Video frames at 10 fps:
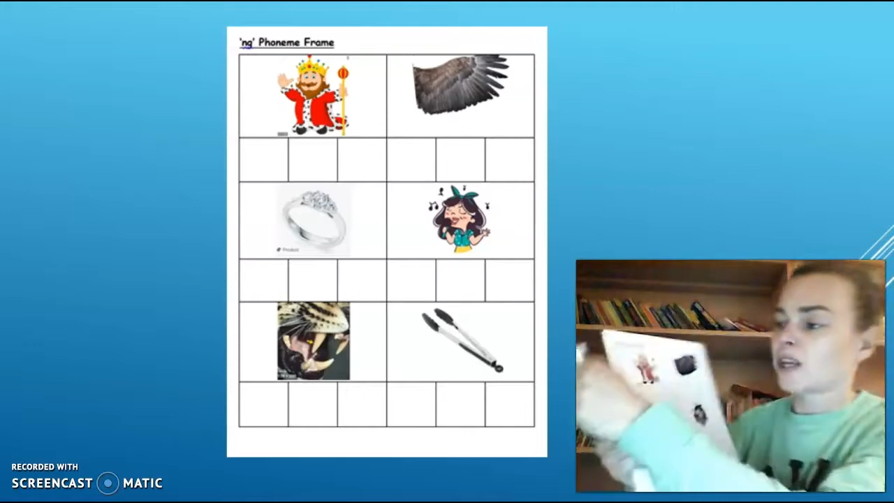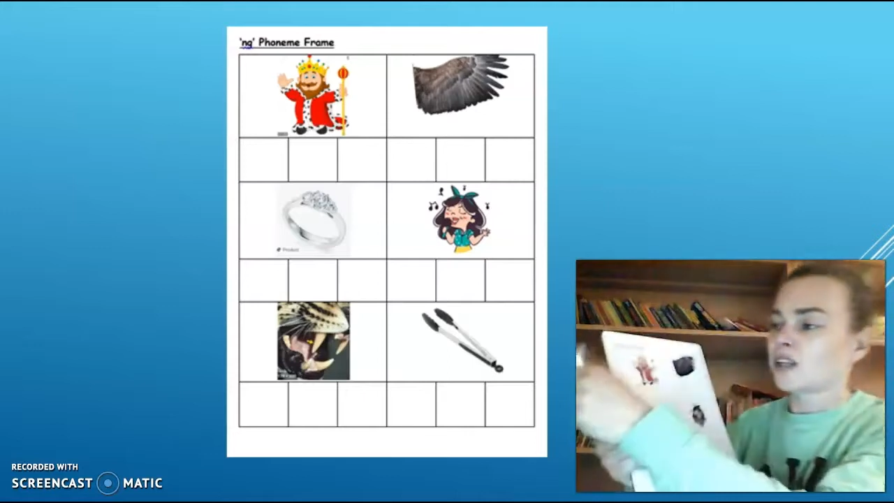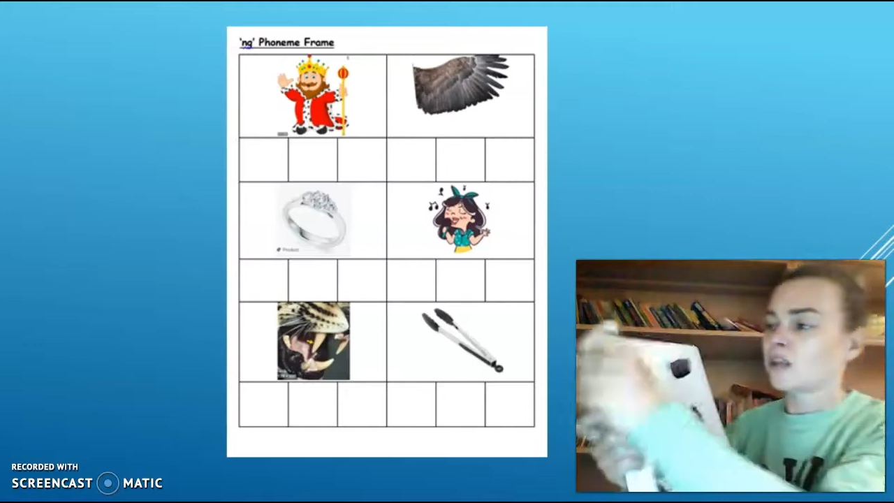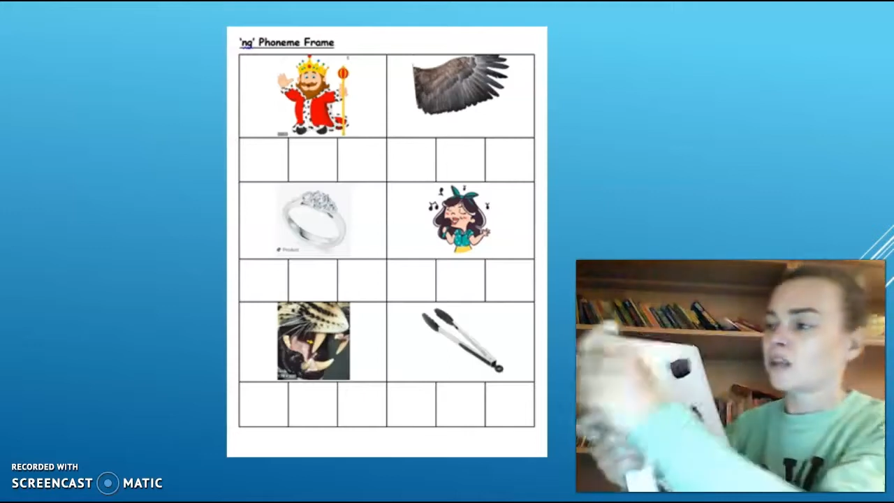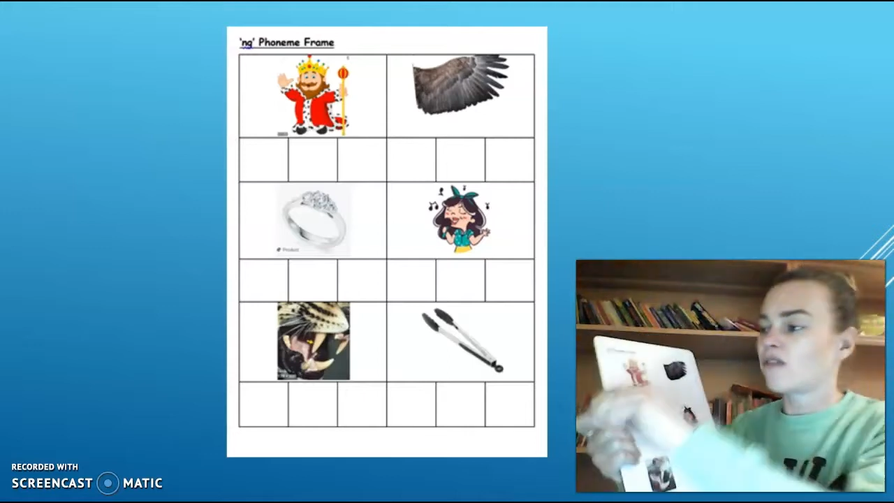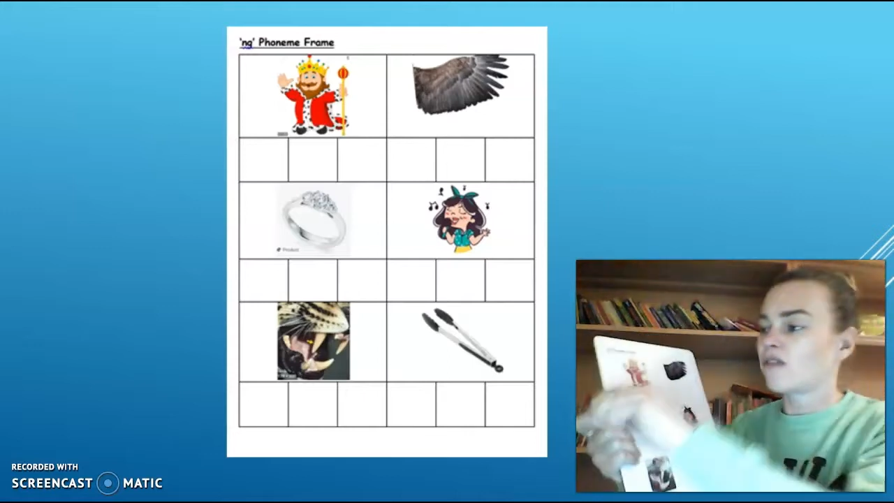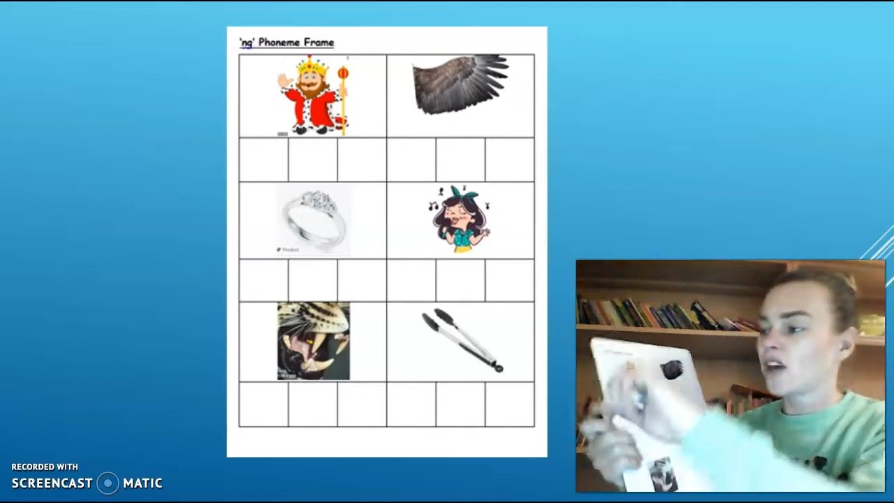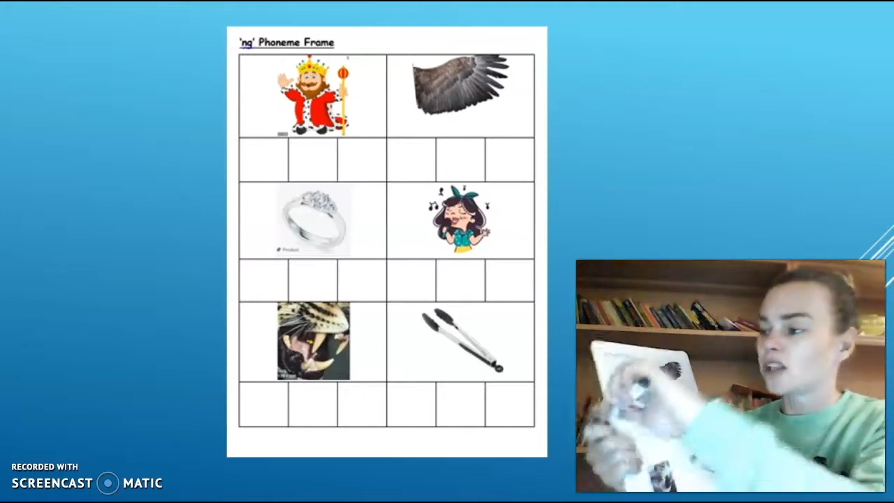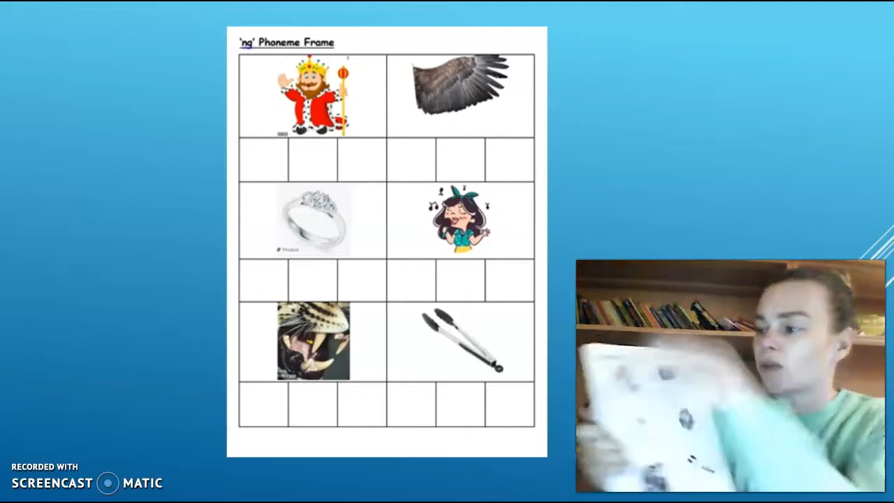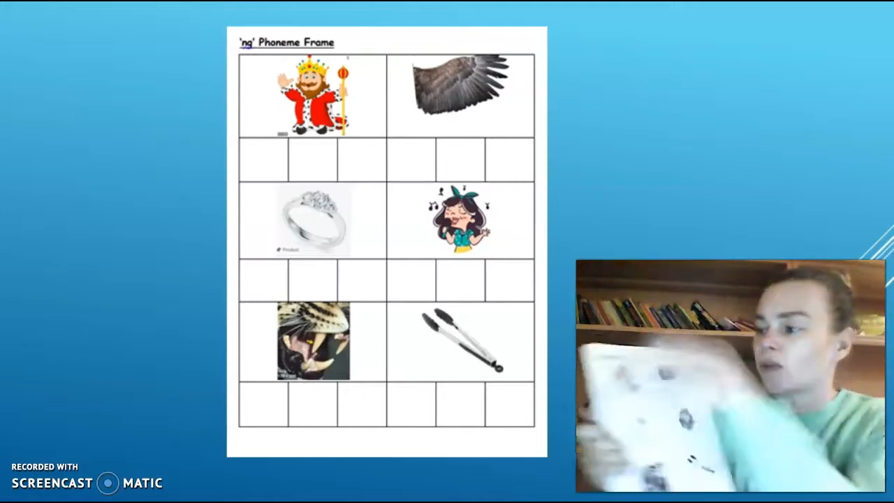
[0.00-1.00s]
So our
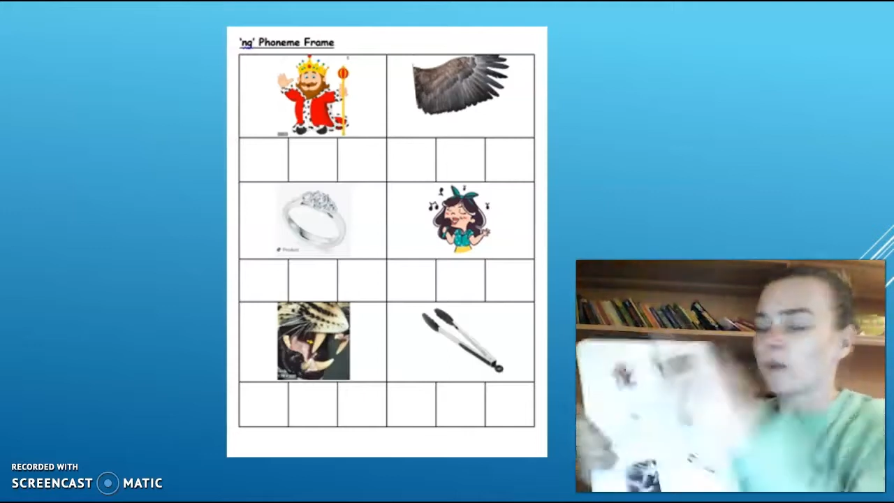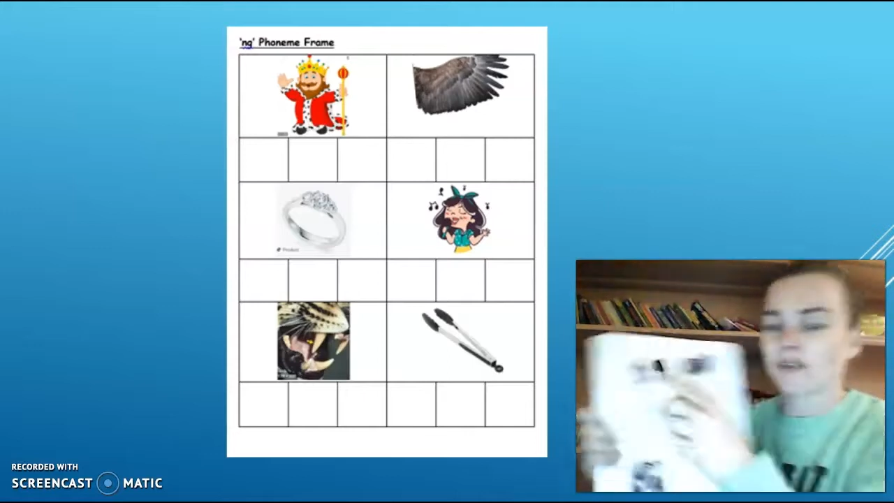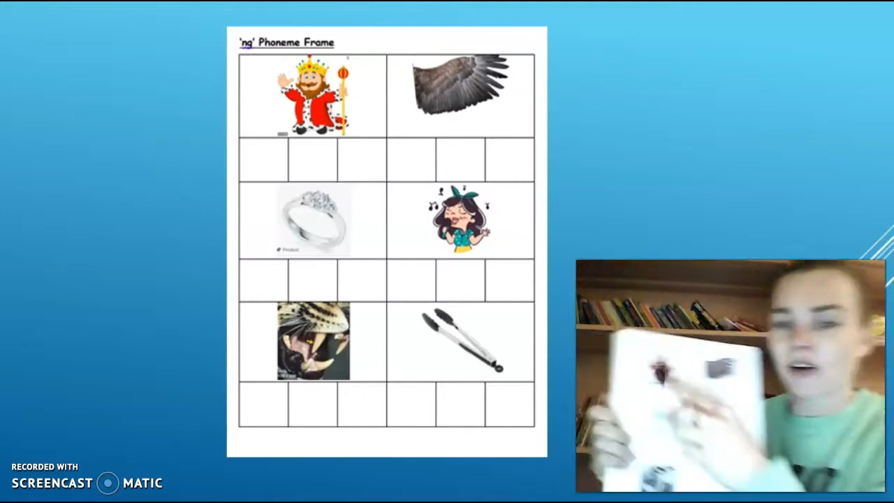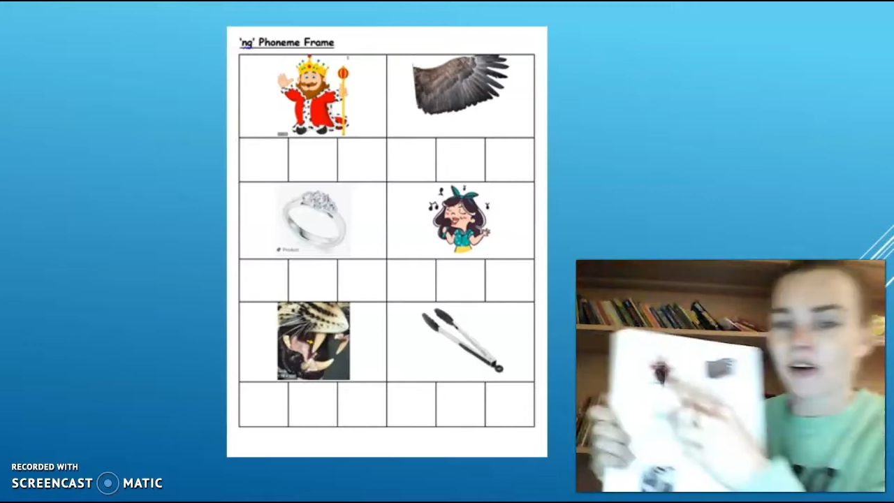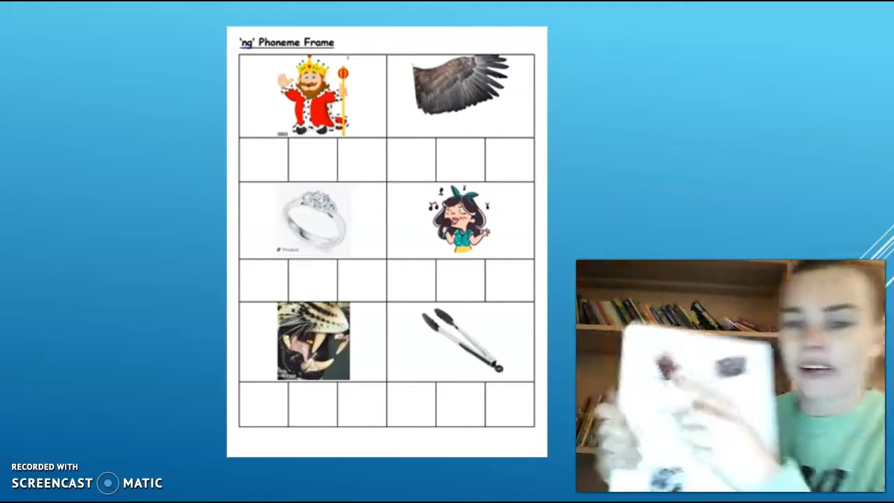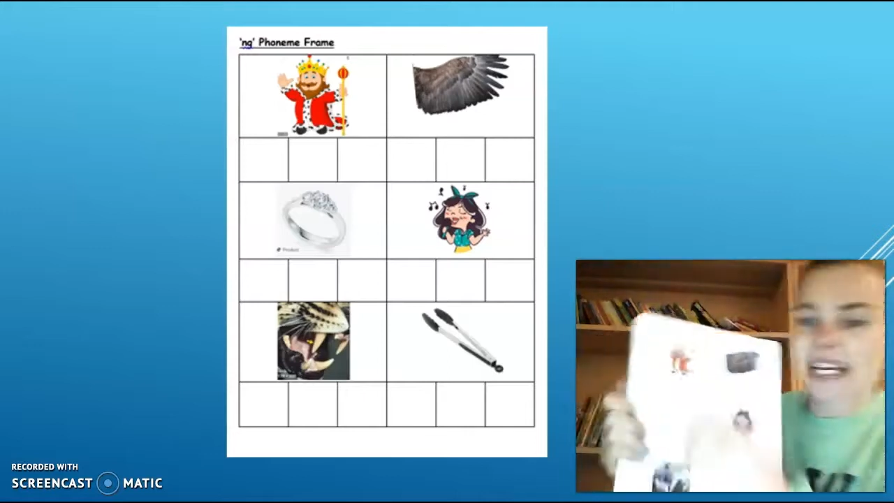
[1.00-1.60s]
first one, we've got a